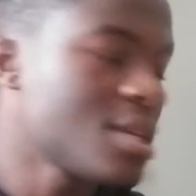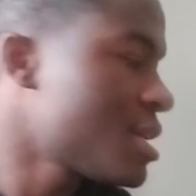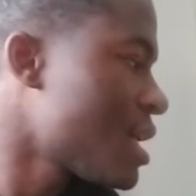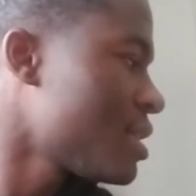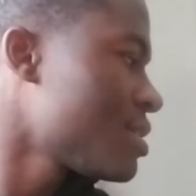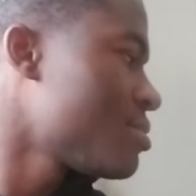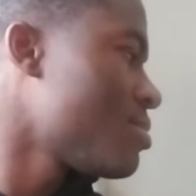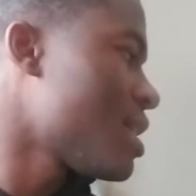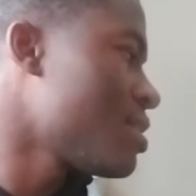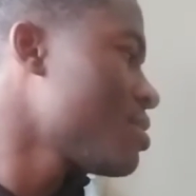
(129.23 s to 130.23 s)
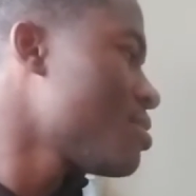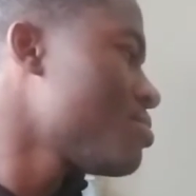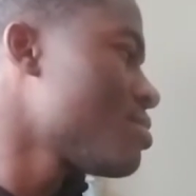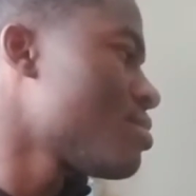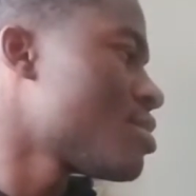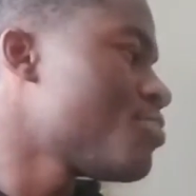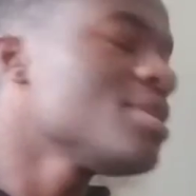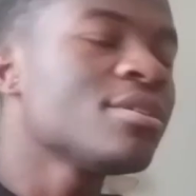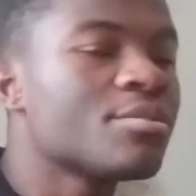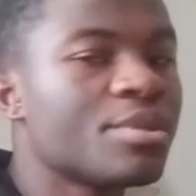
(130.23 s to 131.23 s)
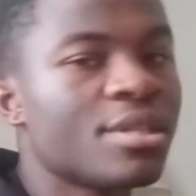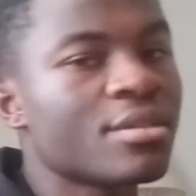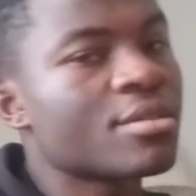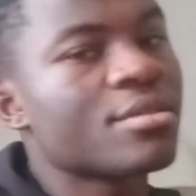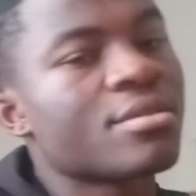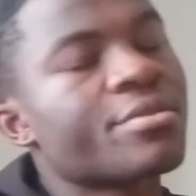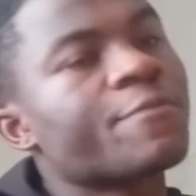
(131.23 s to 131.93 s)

man. I let them, I let them speak, because